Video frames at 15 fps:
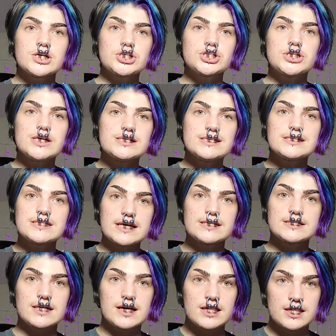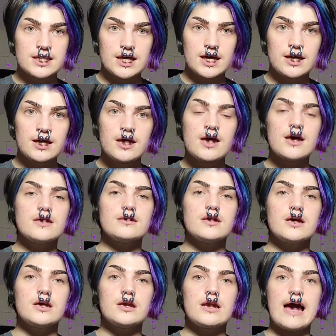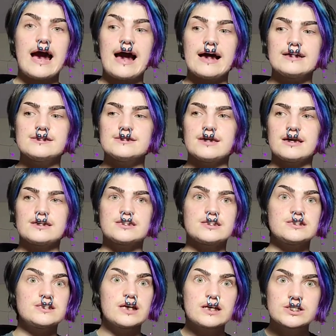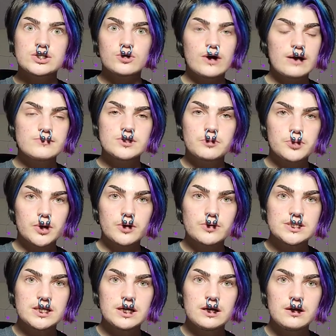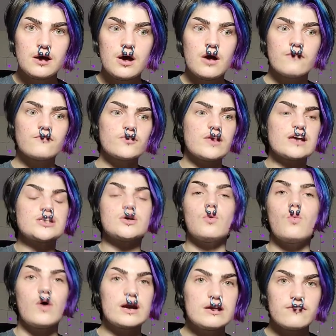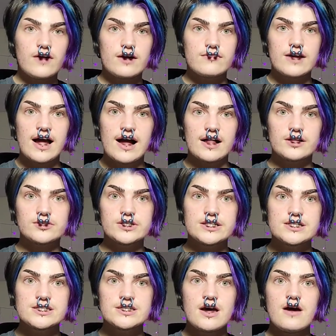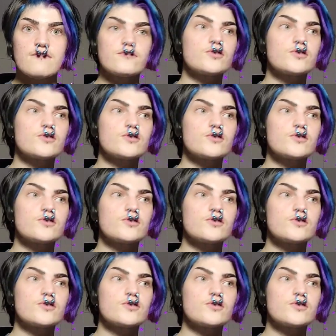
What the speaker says: cheesy tasting thing that adds like 6 grams of protein for like 25 calories.